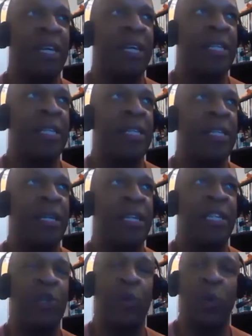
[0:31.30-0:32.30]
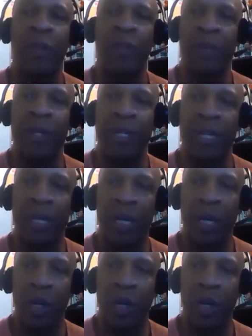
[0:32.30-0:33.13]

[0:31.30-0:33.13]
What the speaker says: it's a relevant